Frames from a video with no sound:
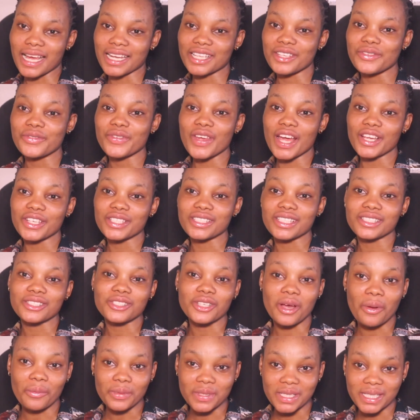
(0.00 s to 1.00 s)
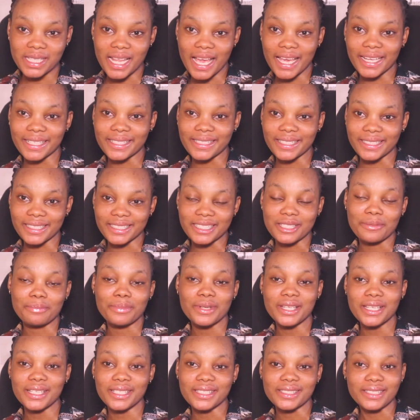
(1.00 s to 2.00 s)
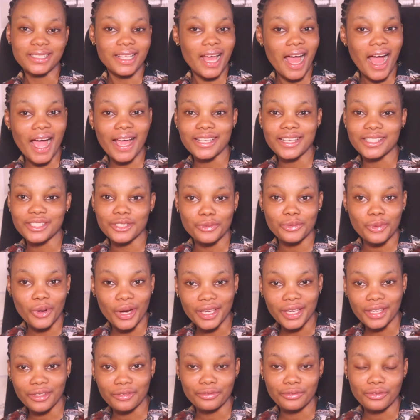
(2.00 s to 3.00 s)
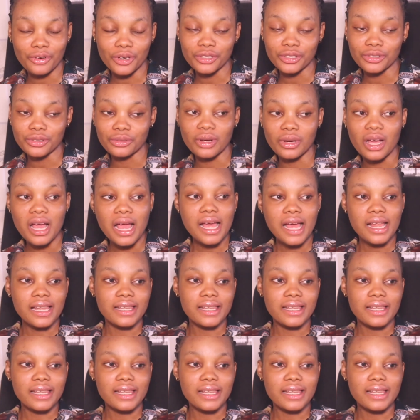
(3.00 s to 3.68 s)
And if you are using something like this, please, how is it working for you?